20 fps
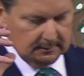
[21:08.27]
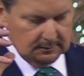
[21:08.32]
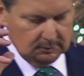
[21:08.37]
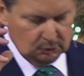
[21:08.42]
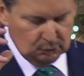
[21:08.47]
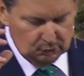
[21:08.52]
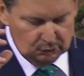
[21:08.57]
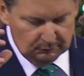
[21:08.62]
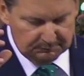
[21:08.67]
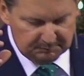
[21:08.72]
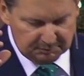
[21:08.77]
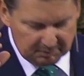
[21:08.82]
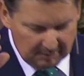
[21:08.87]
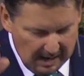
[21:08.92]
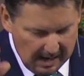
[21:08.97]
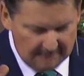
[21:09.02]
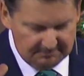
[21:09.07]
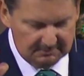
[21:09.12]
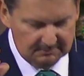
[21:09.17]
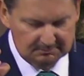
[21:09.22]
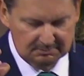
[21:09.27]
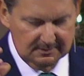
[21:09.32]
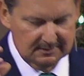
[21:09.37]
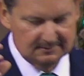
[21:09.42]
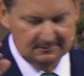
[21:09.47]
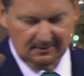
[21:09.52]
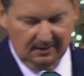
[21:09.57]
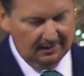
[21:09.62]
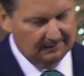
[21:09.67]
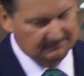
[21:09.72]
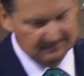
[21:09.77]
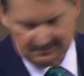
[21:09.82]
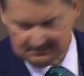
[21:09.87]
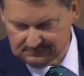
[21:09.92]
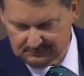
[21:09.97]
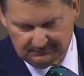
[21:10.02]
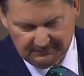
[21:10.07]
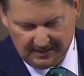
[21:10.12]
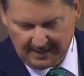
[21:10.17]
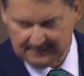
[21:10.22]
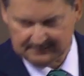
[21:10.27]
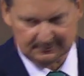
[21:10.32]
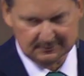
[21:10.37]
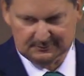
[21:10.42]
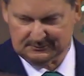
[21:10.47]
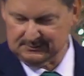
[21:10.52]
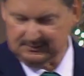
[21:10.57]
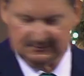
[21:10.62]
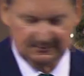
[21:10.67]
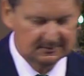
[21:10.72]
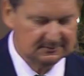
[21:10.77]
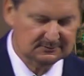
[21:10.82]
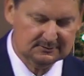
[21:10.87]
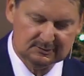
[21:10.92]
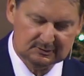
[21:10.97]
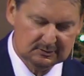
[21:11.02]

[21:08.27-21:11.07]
You've had to see this.